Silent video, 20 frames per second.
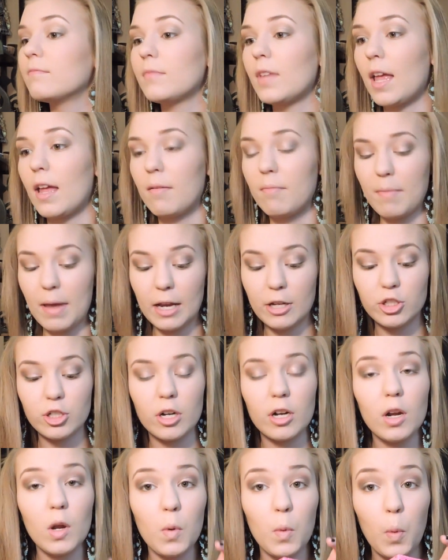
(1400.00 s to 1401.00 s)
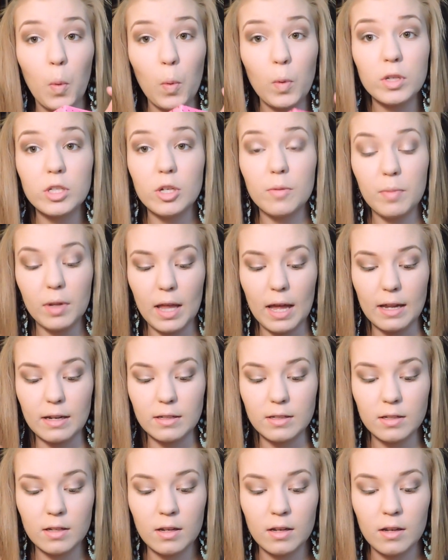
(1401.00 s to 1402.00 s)
And make sure to
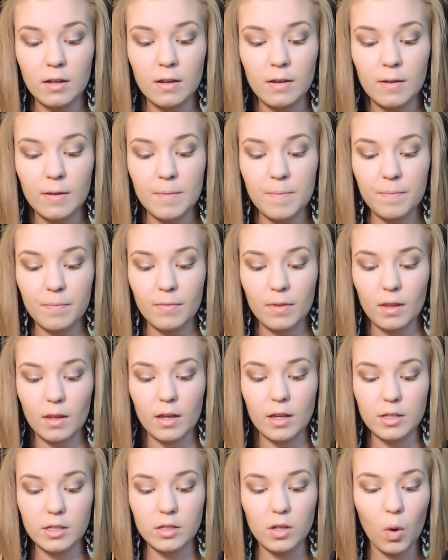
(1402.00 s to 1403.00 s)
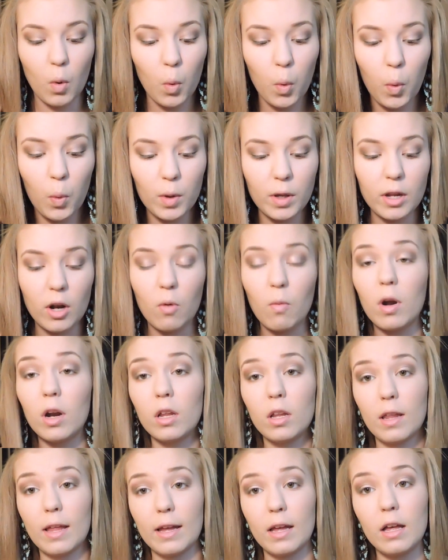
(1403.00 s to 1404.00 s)
blend, because you don't want to
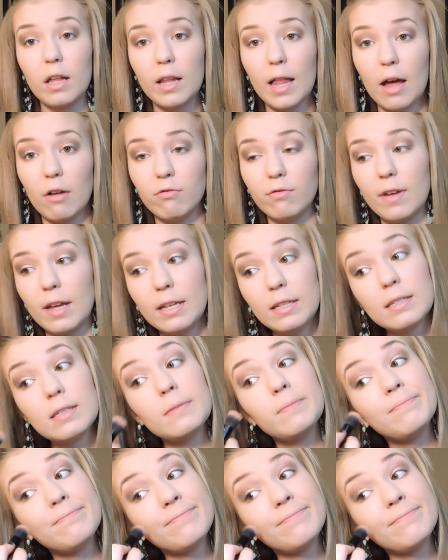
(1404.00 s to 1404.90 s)
look like a clown face.